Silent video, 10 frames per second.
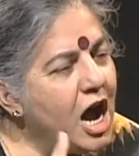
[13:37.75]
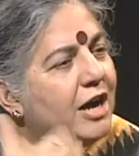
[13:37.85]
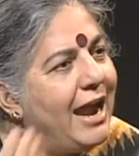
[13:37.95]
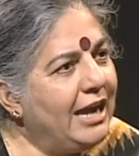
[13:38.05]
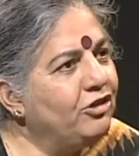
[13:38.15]

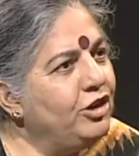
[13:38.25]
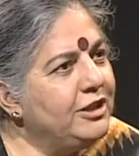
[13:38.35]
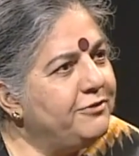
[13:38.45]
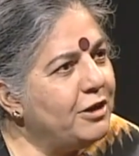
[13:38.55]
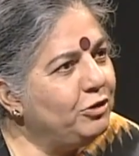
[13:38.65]
are
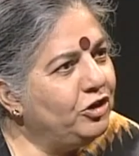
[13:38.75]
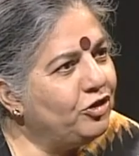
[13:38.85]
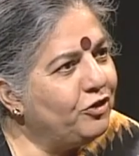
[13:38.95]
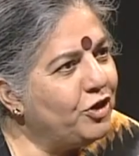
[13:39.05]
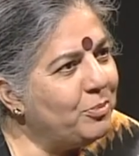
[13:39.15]
actually the
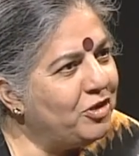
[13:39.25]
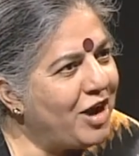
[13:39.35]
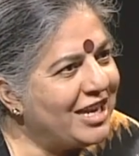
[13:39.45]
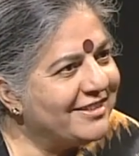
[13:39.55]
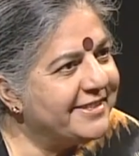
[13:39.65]
foundation of human
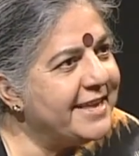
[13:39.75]
rights.